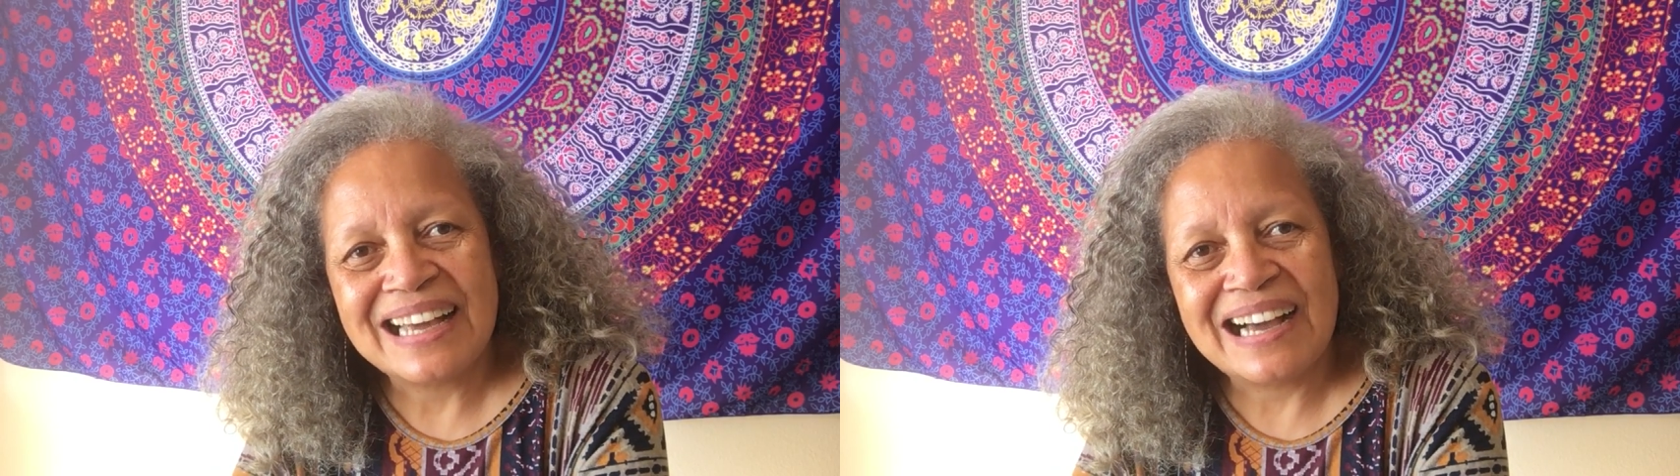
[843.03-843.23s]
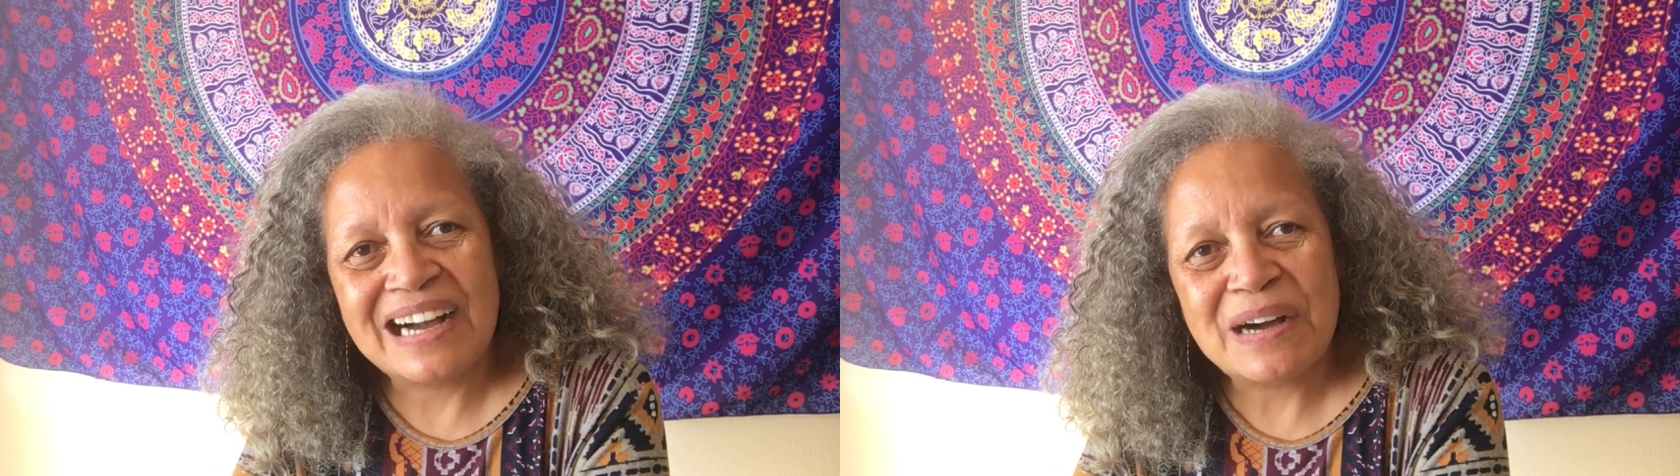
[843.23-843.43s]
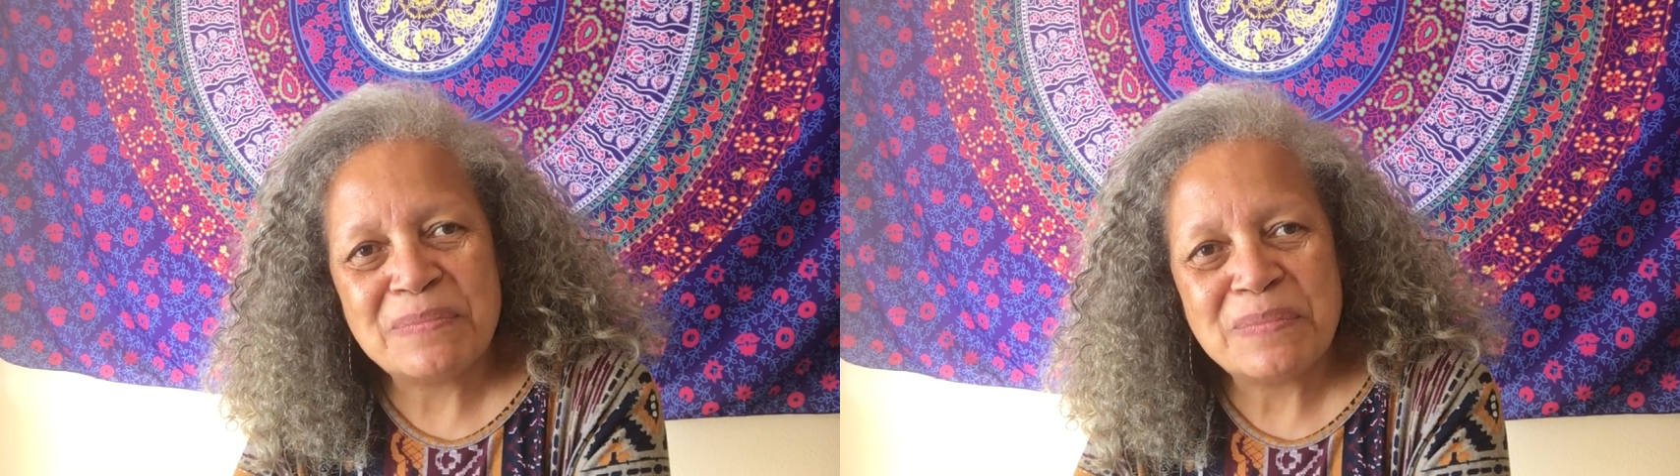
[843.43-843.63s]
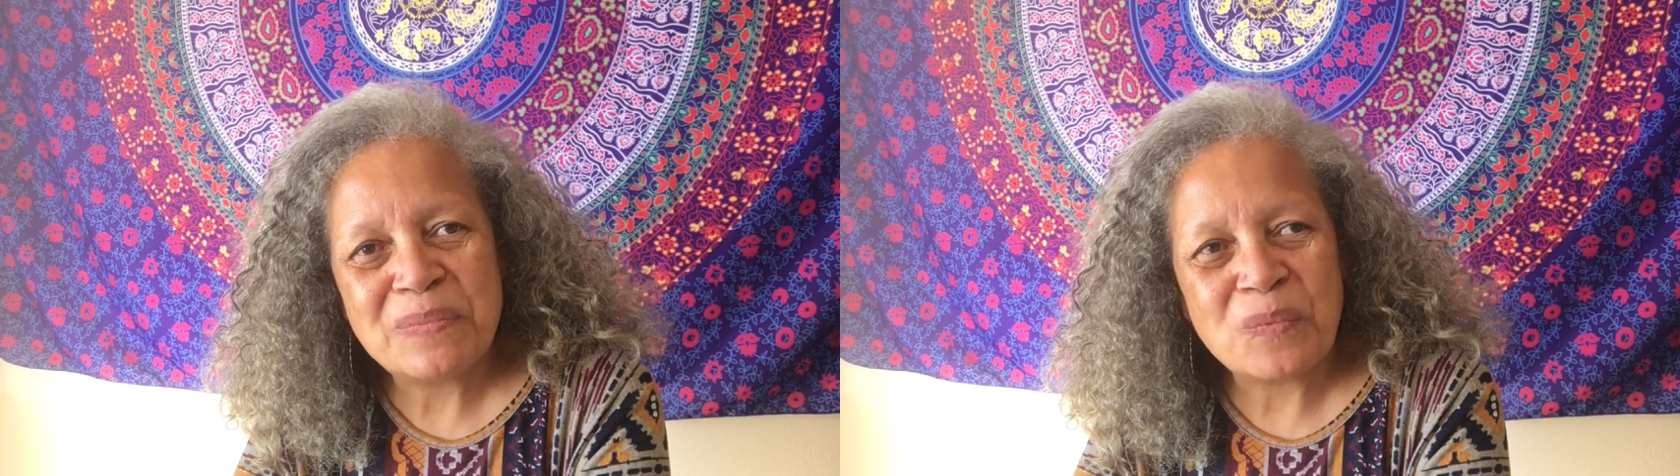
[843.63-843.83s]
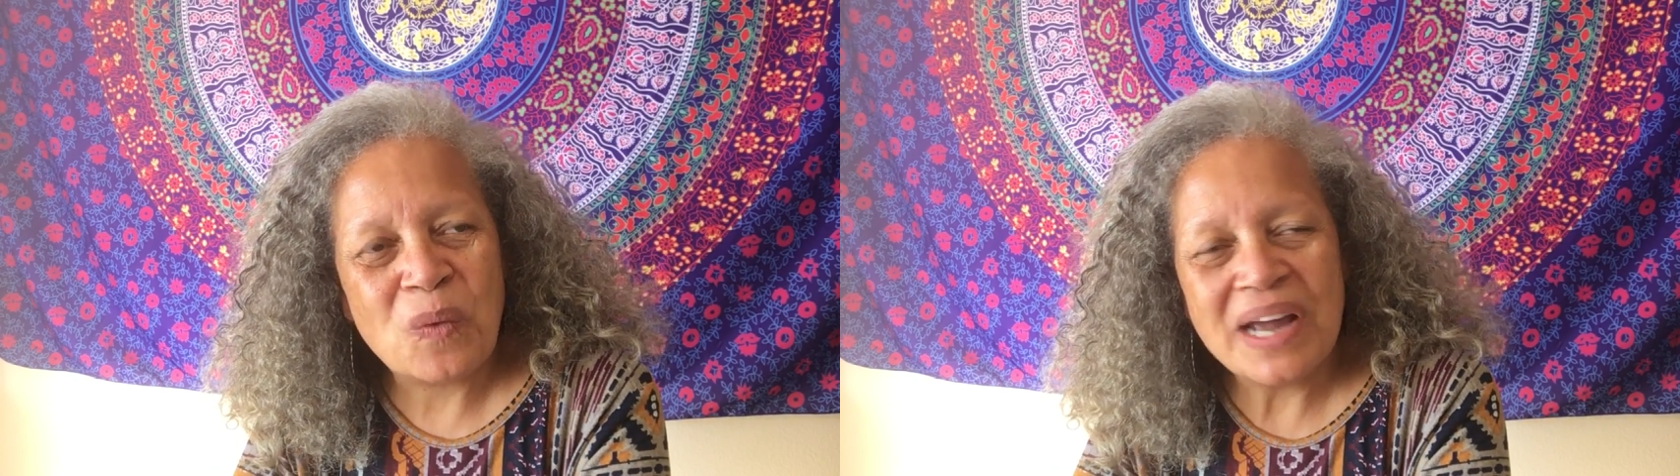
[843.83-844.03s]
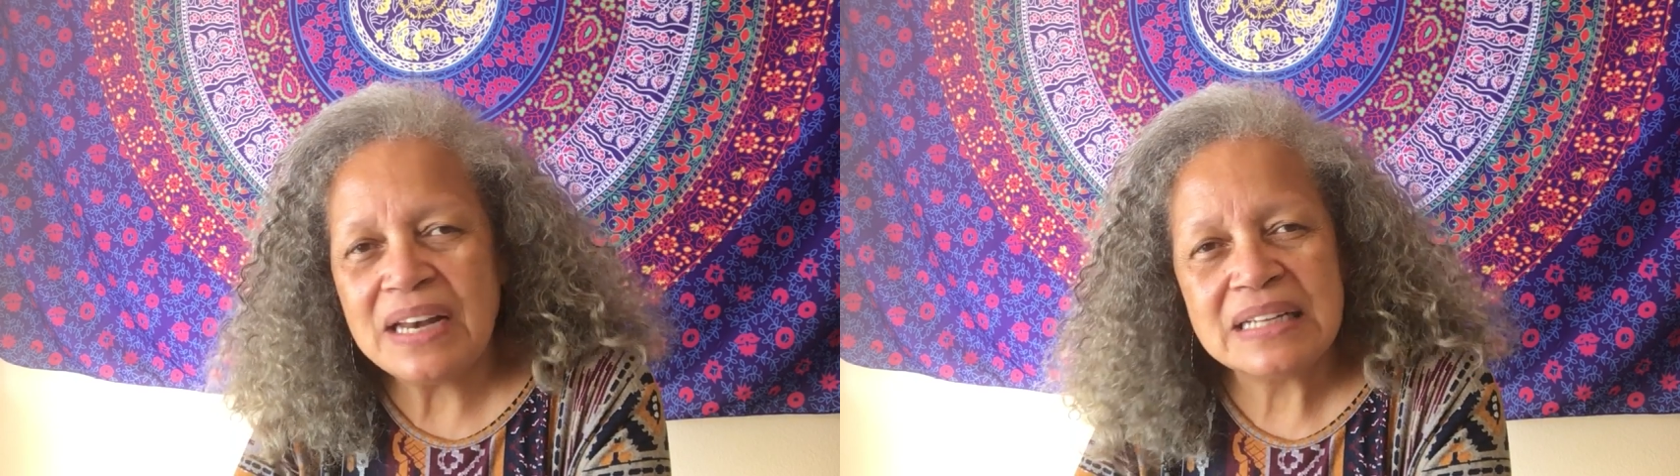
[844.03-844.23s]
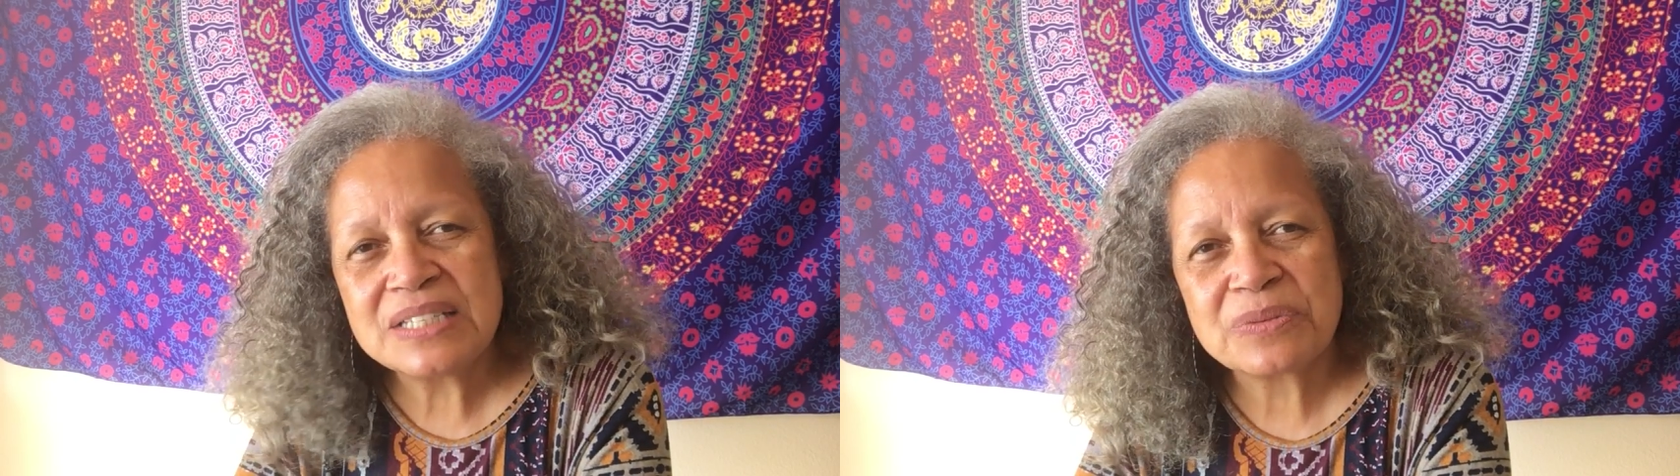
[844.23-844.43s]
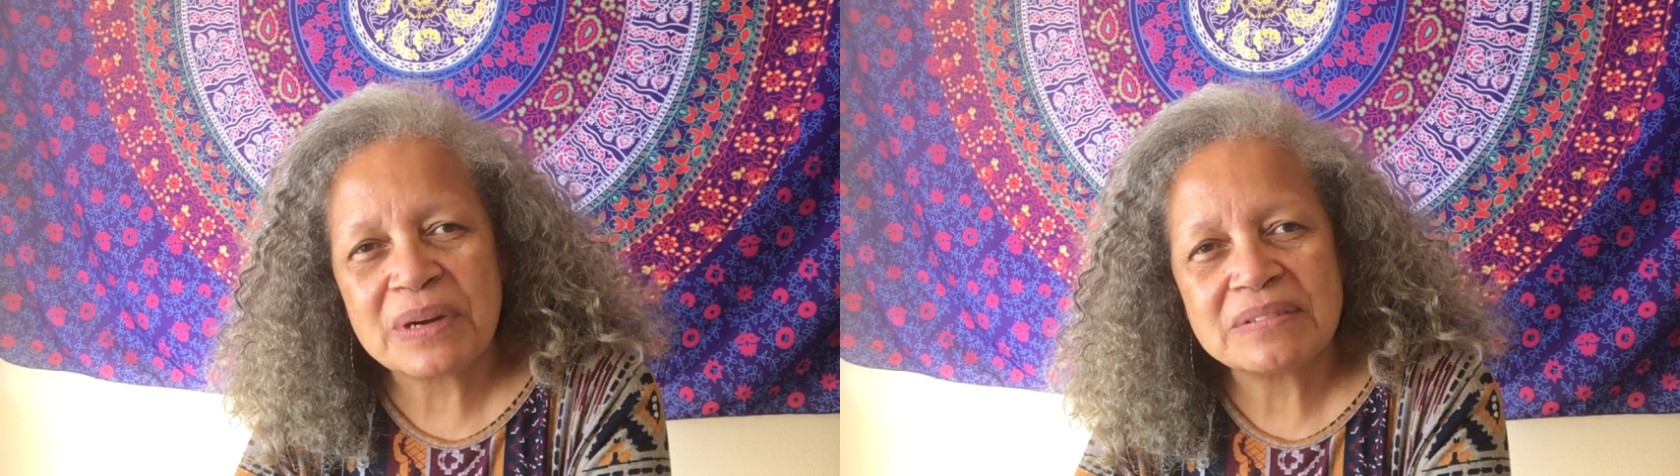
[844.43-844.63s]
Why not
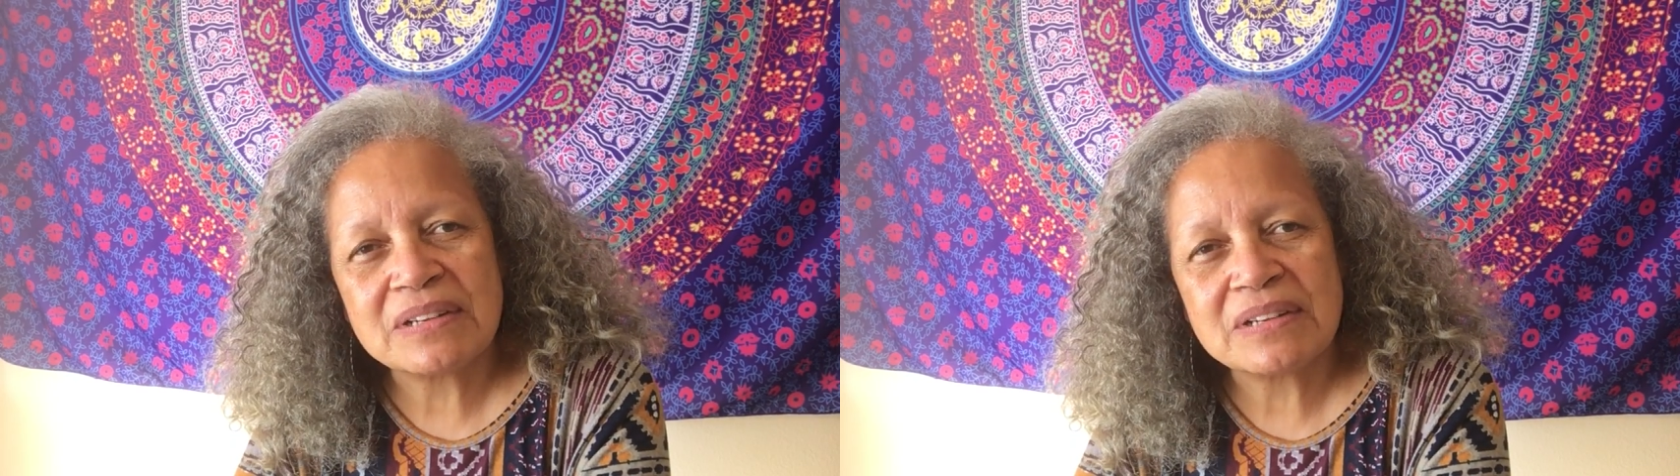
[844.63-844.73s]
surround